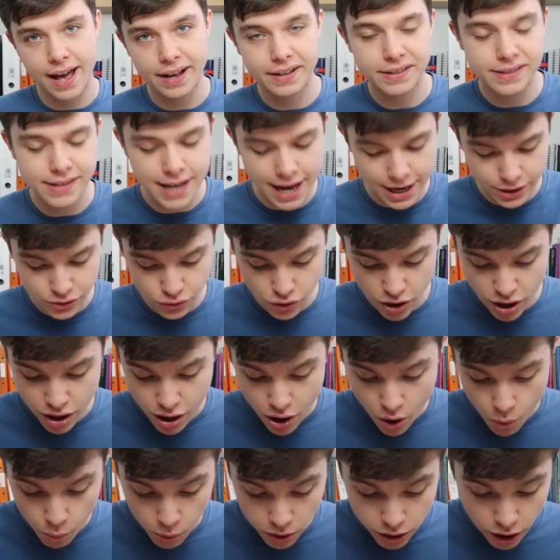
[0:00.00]
etc.
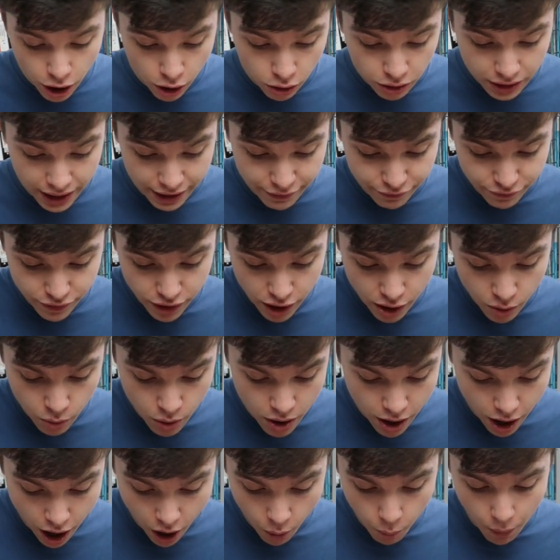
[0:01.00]
will all give
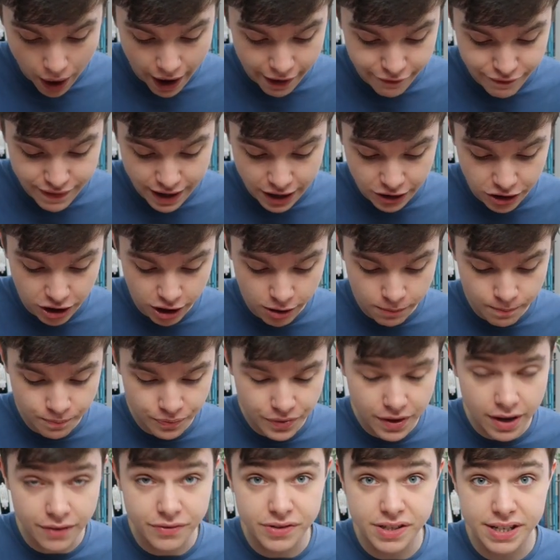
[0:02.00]
you a y value
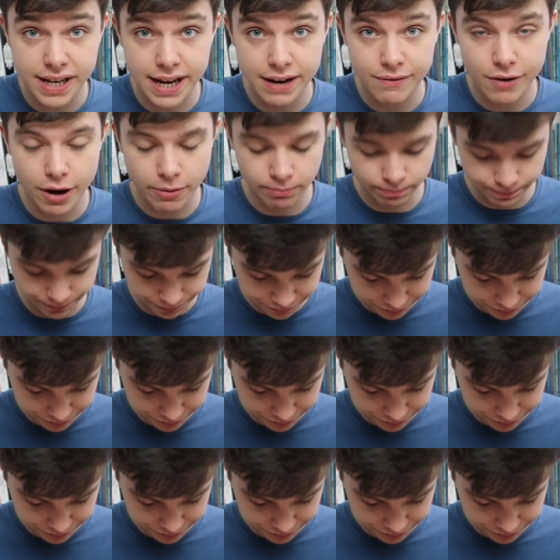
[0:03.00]
of 0.